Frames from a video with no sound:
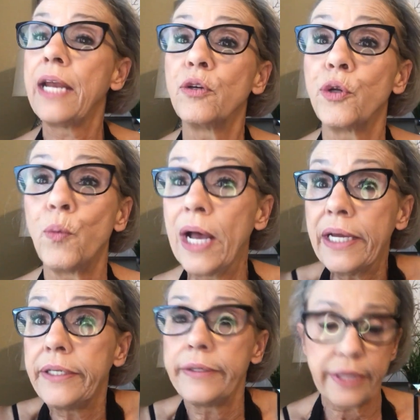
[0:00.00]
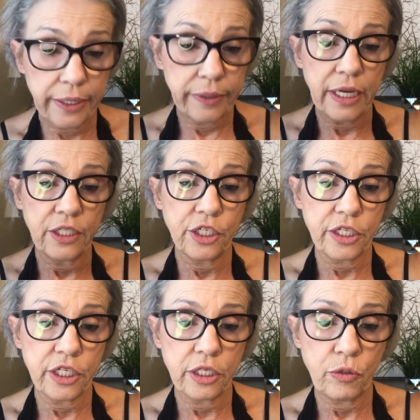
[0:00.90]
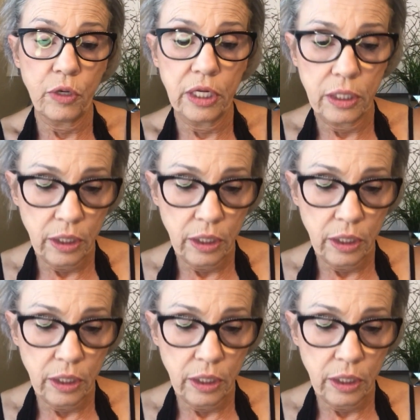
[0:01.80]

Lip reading: I don't know why I do that, I just do.